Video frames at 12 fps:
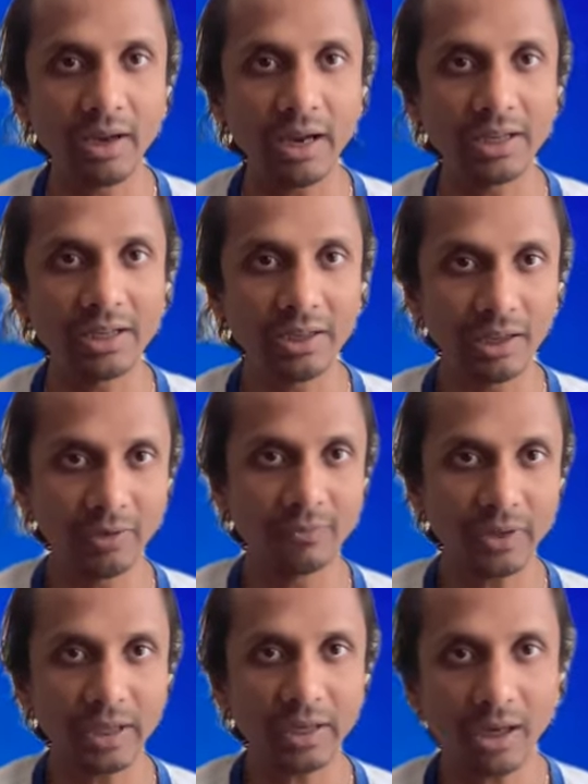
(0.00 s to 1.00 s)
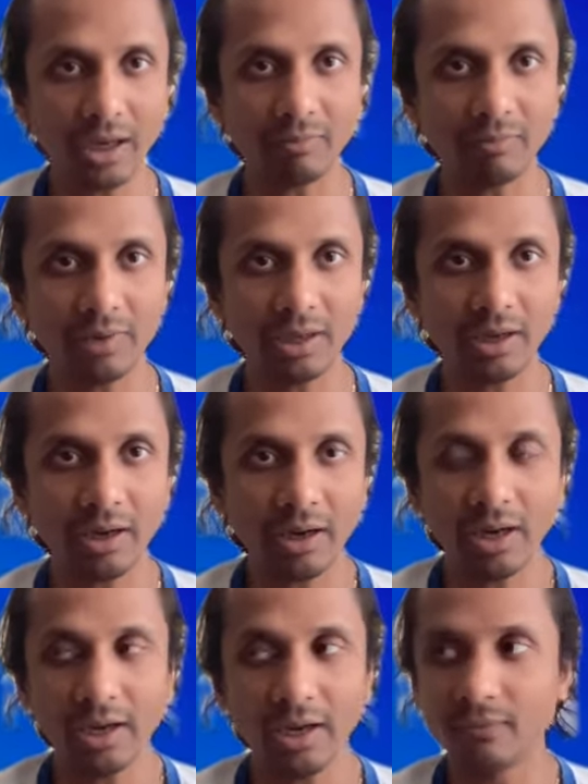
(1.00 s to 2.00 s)
And here, if they come,
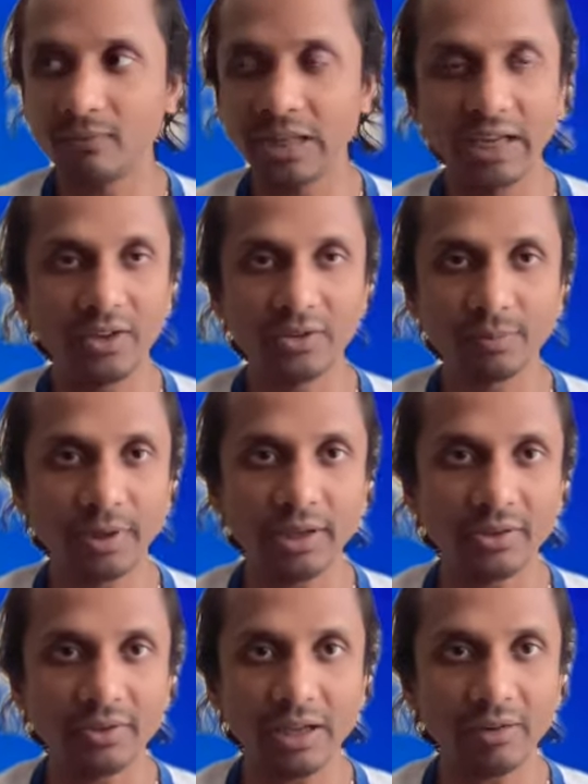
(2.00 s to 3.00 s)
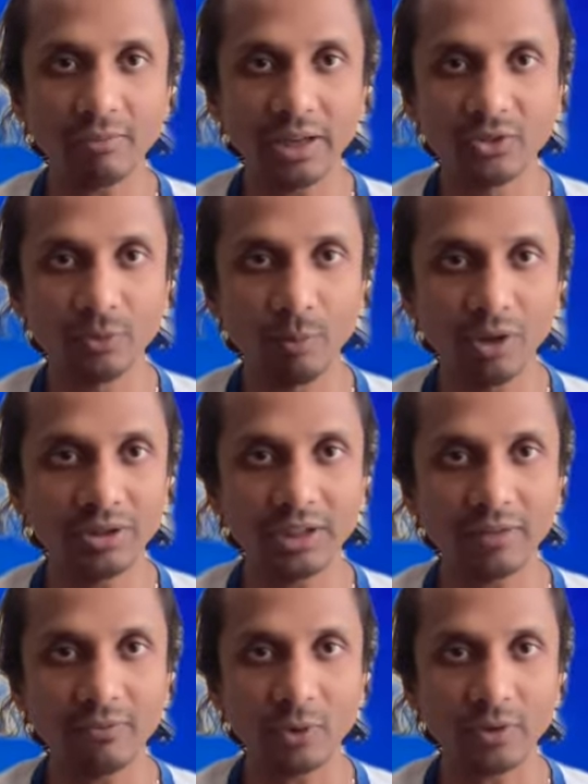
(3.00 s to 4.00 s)
and if DASP is like very small
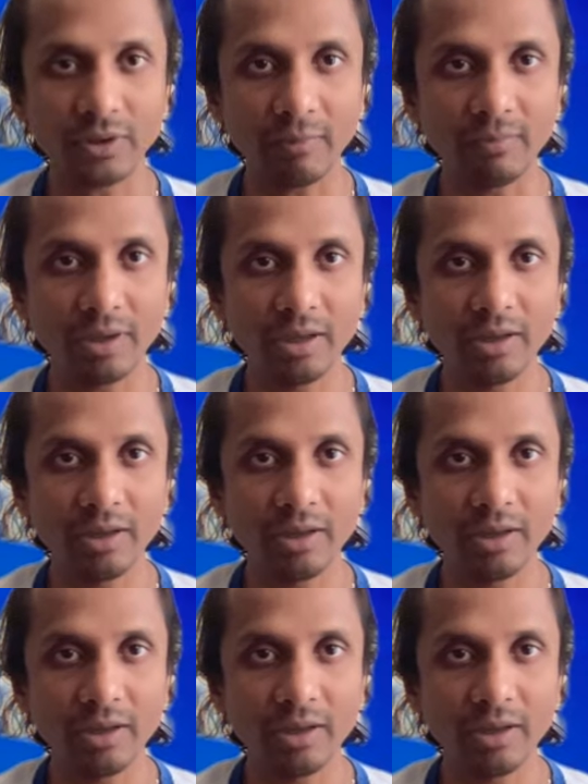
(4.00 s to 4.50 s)
thing for them,